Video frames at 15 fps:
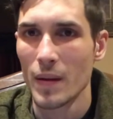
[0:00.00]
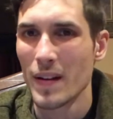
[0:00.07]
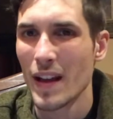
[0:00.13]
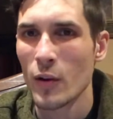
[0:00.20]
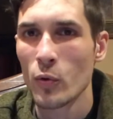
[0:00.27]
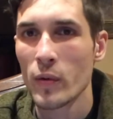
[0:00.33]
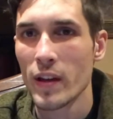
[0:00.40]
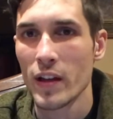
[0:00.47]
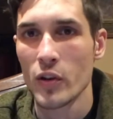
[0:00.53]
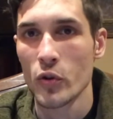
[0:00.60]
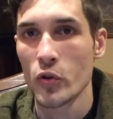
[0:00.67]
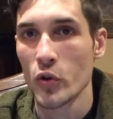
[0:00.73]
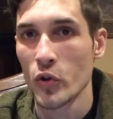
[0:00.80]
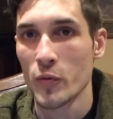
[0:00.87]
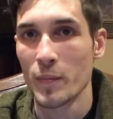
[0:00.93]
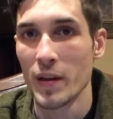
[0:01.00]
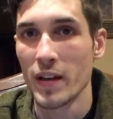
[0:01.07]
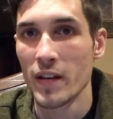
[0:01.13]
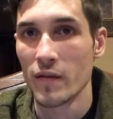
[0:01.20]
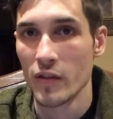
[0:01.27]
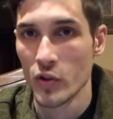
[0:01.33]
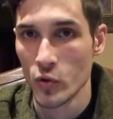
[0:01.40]
not only at your church but
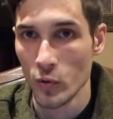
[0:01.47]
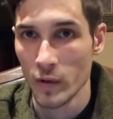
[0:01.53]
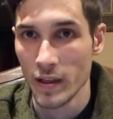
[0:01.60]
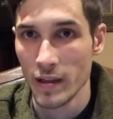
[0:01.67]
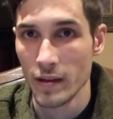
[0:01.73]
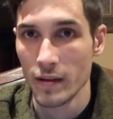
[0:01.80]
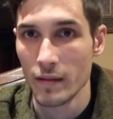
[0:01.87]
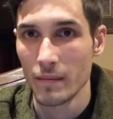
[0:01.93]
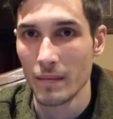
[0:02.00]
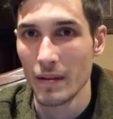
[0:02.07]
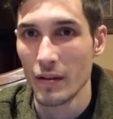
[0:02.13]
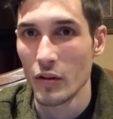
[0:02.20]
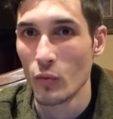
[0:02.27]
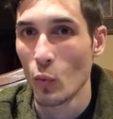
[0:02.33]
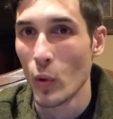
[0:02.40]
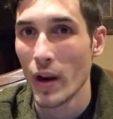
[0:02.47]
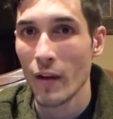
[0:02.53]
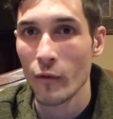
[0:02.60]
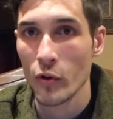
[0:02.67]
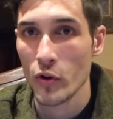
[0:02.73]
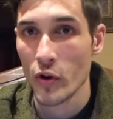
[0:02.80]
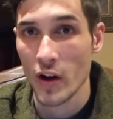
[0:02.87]
individually,
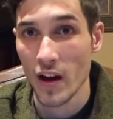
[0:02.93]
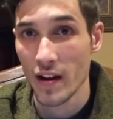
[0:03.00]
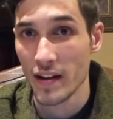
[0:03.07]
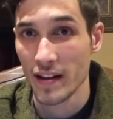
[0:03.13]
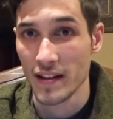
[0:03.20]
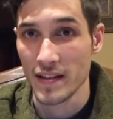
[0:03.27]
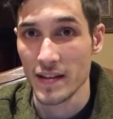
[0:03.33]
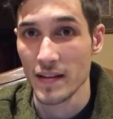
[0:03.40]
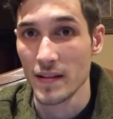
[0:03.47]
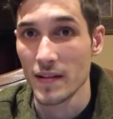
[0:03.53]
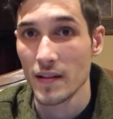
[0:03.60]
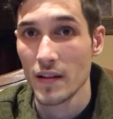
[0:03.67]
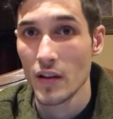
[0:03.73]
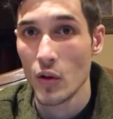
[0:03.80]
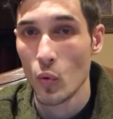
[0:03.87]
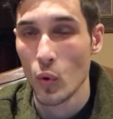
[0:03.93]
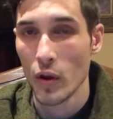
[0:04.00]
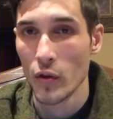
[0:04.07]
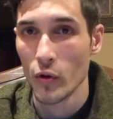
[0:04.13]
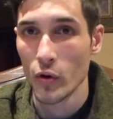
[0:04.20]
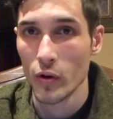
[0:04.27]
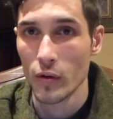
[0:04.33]
whatever your context is,
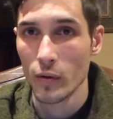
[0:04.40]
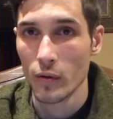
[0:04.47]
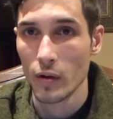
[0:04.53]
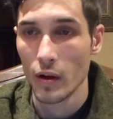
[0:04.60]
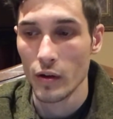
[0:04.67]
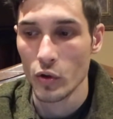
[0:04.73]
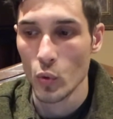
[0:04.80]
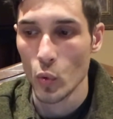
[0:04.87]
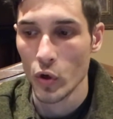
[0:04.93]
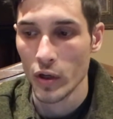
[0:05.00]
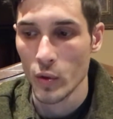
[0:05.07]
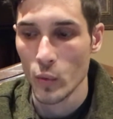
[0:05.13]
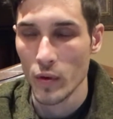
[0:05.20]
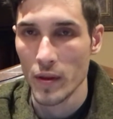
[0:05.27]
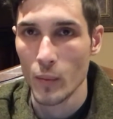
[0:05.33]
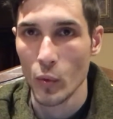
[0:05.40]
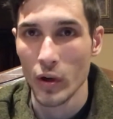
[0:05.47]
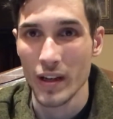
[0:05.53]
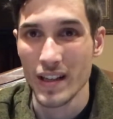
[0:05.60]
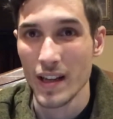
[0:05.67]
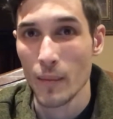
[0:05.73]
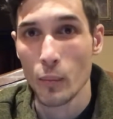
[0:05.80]
whether you're working with a more
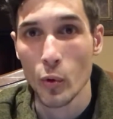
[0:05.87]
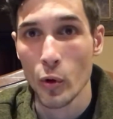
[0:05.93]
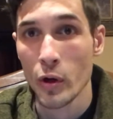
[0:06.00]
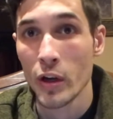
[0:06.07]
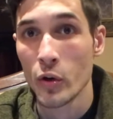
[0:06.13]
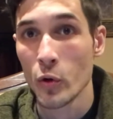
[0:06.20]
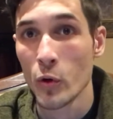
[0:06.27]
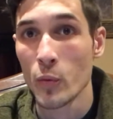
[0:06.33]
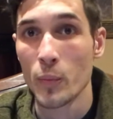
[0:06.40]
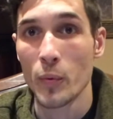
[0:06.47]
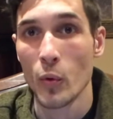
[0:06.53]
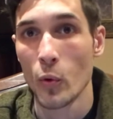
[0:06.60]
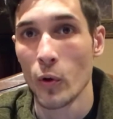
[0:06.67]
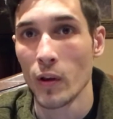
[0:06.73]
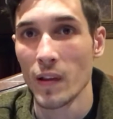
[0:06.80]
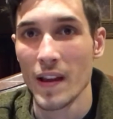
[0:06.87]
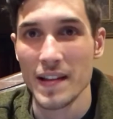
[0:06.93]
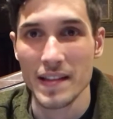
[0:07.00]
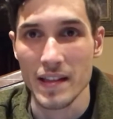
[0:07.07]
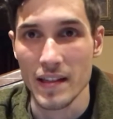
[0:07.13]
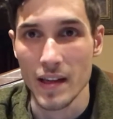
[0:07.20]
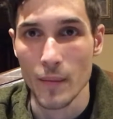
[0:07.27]
contemporary group or a
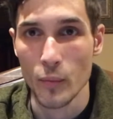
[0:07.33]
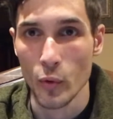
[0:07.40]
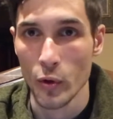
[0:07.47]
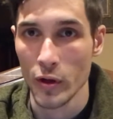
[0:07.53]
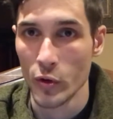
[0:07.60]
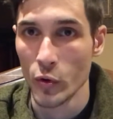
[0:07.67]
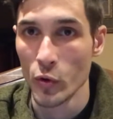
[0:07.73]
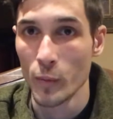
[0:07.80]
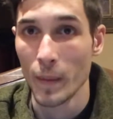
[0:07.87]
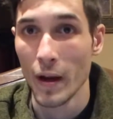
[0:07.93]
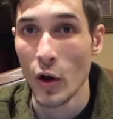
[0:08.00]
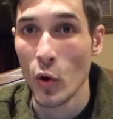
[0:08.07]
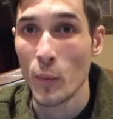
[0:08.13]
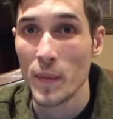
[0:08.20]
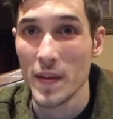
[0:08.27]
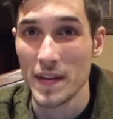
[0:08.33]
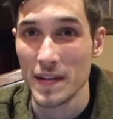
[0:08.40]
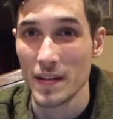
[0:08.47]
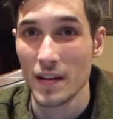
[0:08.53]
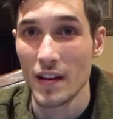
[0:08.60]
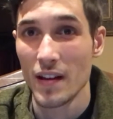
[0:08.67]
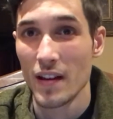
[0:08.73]
less contemporary group. I hope
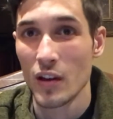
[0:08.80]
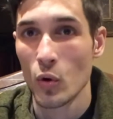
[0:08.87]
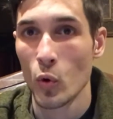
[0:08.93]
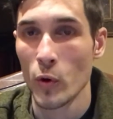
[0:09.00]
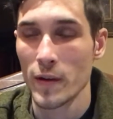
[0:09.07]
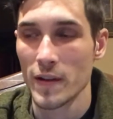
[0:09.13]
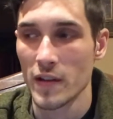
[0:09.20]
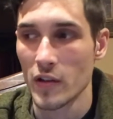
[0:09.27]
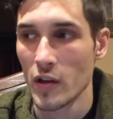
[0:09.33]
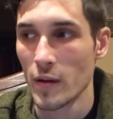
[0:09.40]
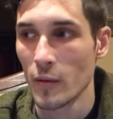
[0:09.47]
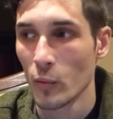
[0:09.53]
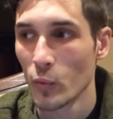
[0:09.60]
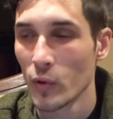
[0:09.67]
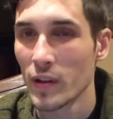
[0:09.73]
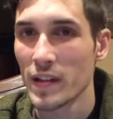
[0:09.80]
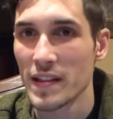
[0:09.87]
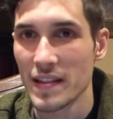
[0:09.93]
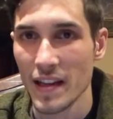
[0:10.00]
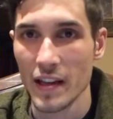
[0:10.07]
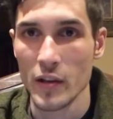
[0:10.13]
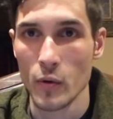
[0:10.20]
this course is going to really
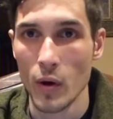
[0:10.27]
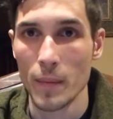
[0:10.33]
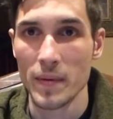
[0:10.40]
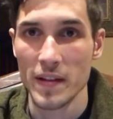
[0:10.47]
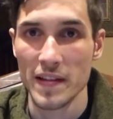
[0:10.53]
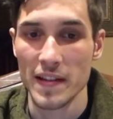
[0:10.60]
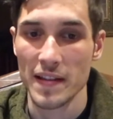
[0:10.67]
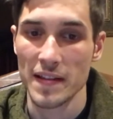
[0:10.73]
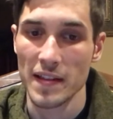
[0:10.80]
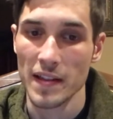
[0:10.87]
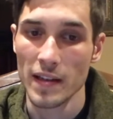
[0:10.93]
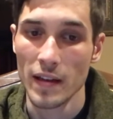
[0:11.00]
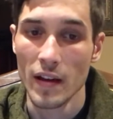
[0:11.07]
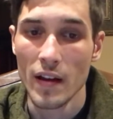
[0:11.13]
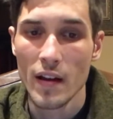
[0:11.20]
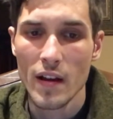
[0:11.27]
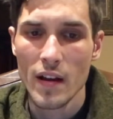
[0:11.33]
set you up to succeed.